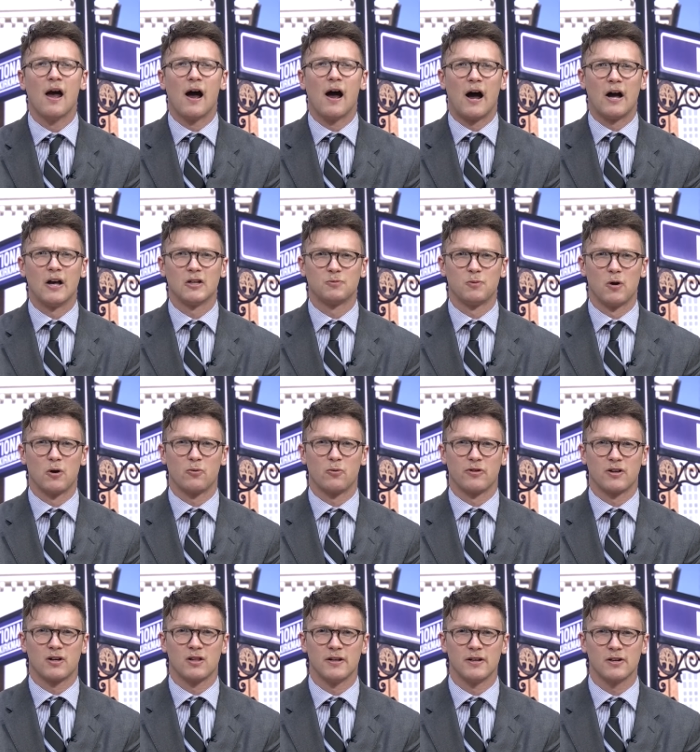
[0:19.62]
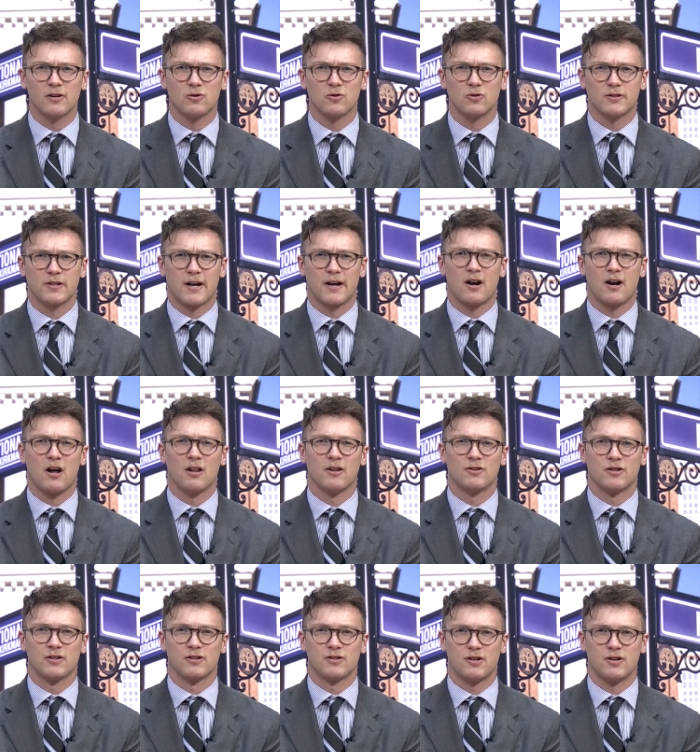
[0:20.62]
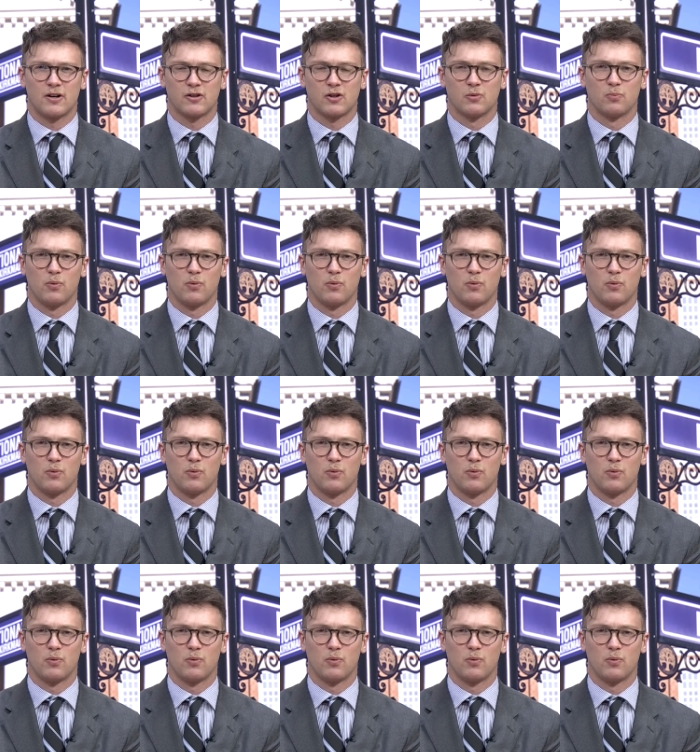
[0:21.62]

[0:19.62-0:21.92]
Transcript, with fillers: I spoke with clinical psychologist Dr.